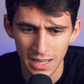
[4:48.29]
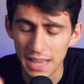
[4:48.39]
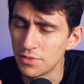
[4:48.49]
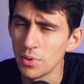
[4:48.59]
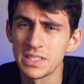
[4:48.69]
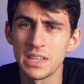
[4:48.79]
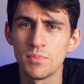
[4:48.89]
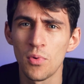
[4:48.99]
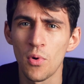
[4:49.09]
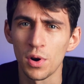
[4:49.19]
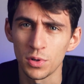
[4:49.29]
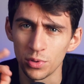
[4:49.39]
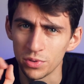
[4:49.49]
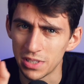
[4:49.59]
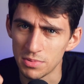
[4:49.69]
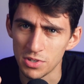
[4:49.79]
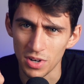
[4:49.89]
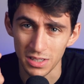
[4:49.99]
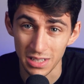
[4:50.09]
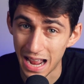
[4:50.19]
If you want to see more cool tips and
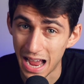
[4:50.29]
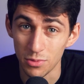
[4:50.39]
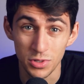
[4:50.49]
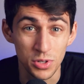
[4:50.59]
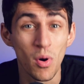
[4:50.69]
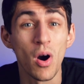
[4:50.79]
tricks on how to